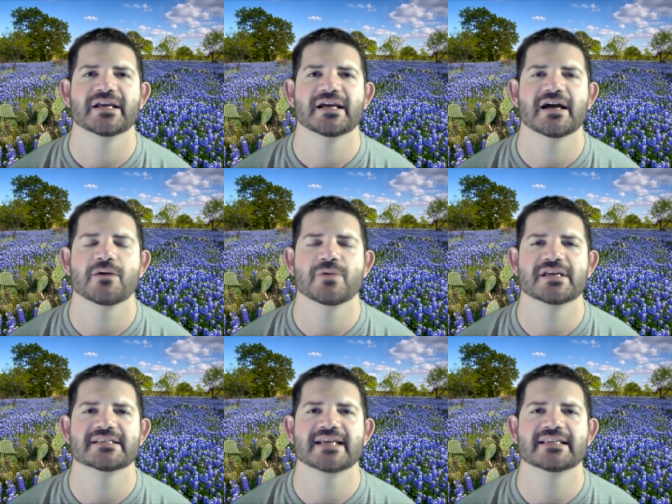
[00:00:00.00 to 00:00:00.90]
Uh, we
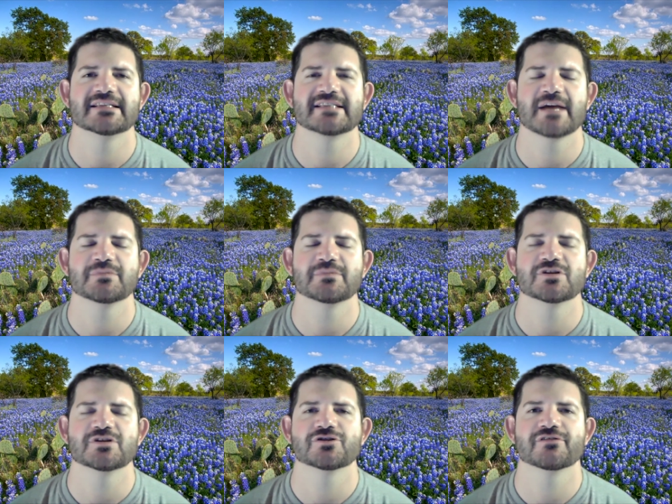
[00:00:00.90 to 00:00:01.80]
can take this time to
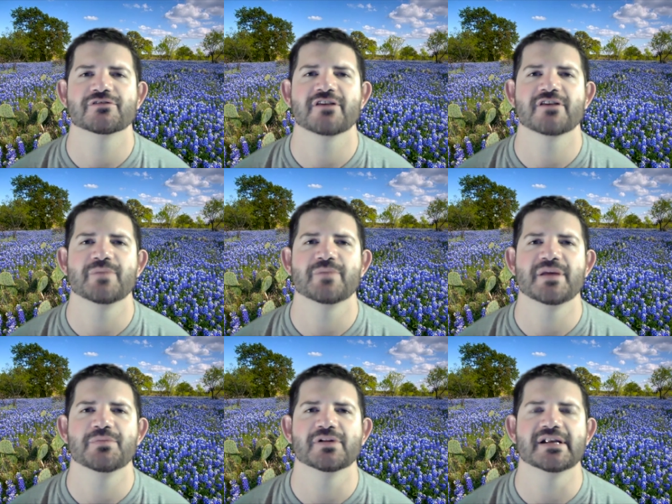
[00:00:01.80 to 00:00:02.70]
serve other
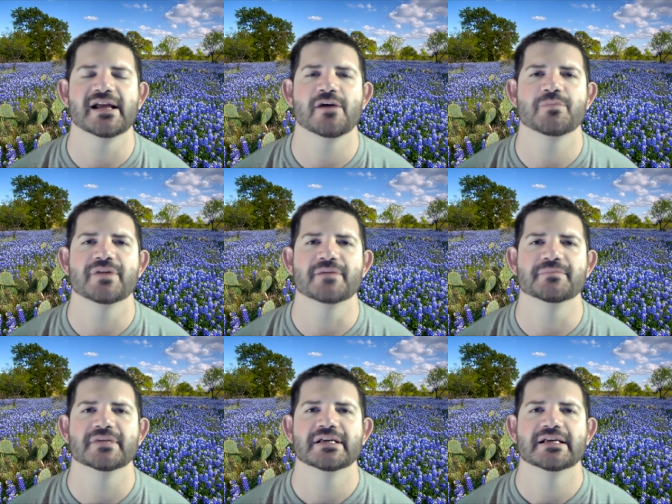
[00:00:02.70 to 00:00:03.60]
people and help them.
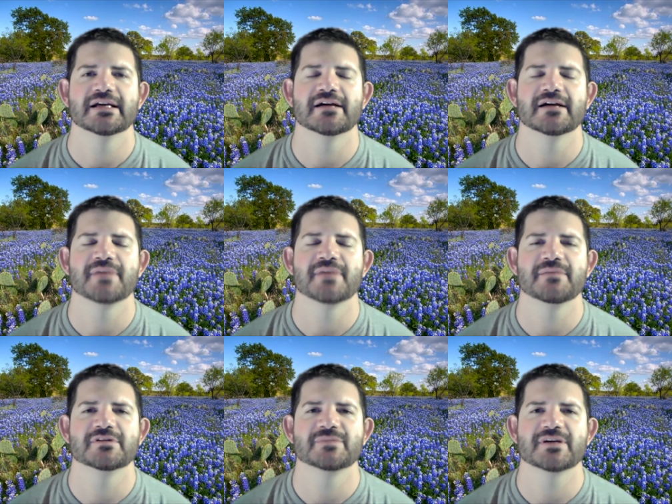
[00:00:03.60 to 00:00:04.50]
Uh, maybe
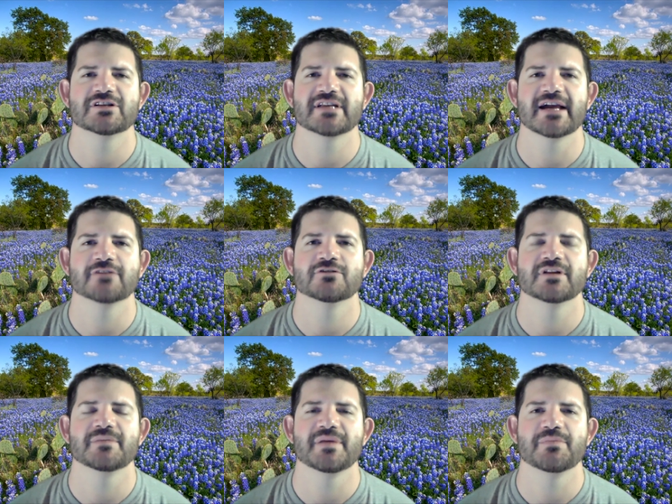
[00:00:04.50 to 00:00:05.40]
especially
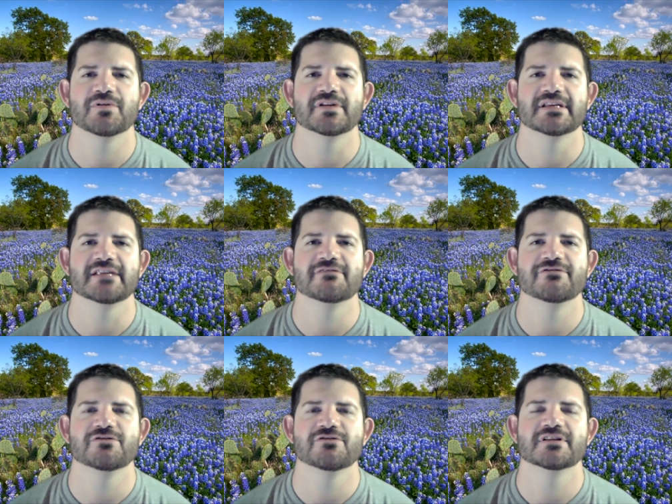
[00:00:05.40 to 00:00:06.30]
elderly people that need
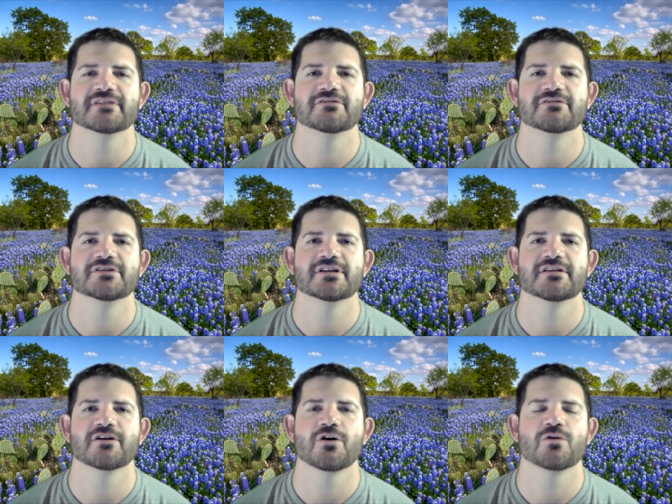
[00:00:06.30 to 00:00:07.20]
food delivered to
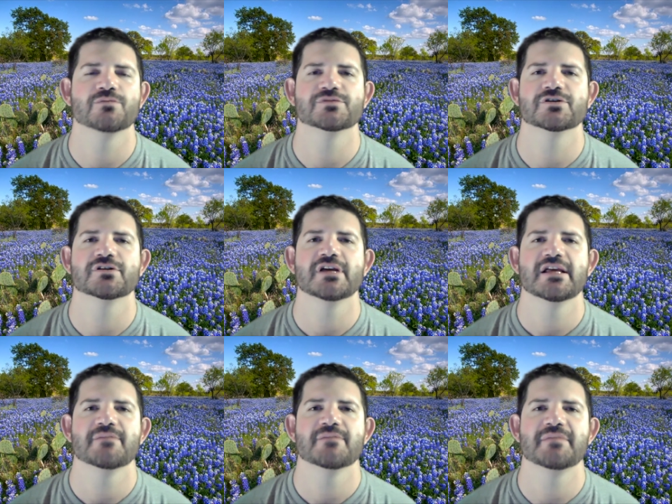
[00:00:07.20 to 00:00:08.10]
their homes, or
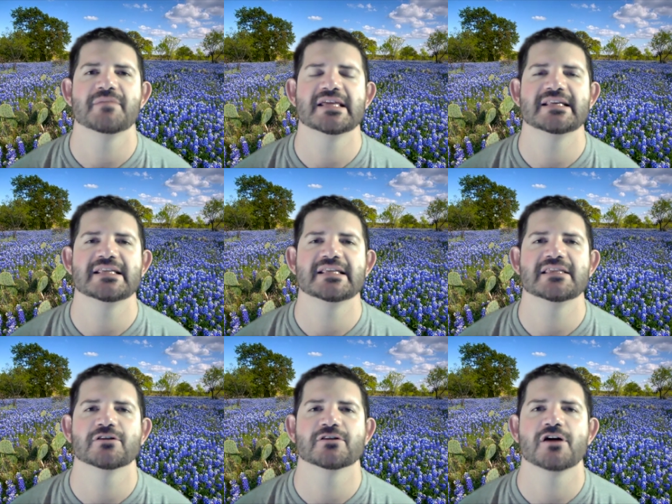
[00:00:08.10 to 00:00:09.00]
maybe they need
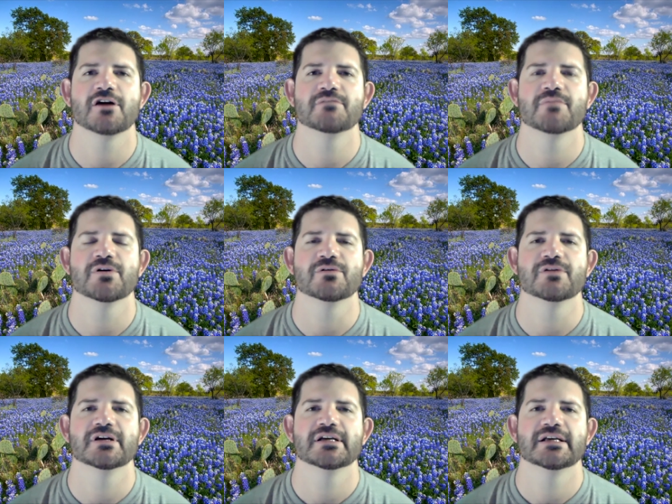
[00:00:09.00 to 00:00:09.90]
their lawn mowed.
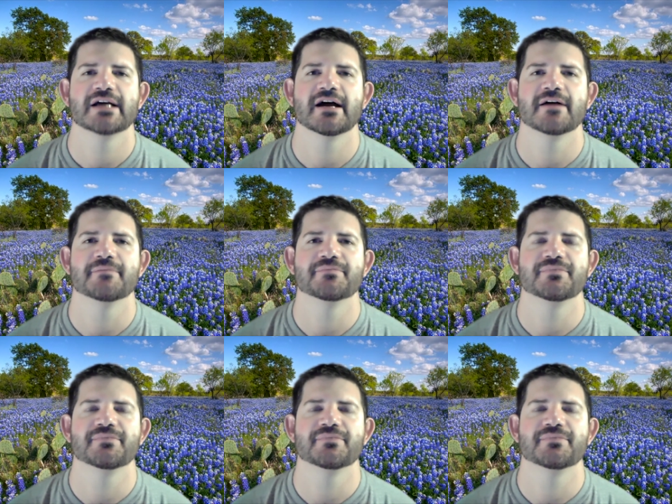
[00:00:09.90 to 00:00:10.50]
Um,